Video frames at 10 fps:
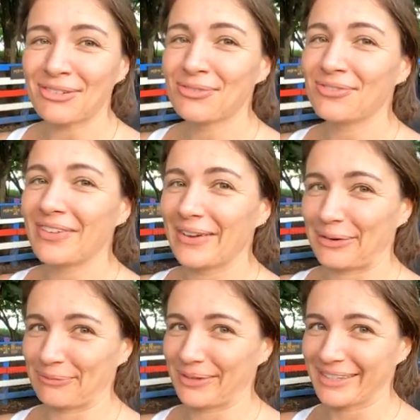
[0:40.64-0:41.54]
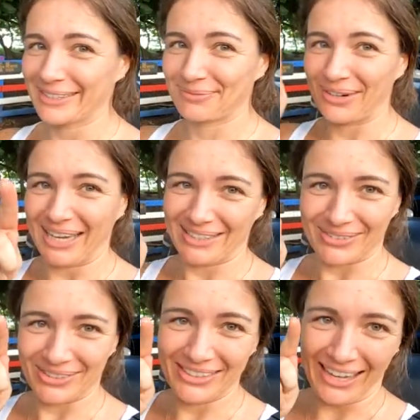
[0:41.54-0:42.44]
A very big surprise
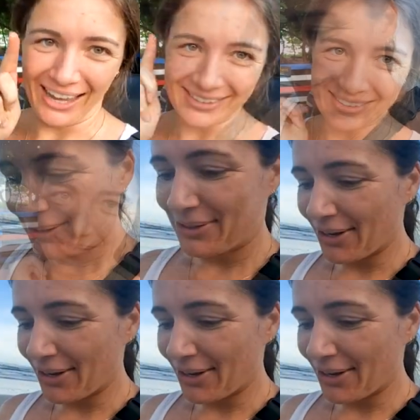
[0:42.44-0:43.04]
for you guys.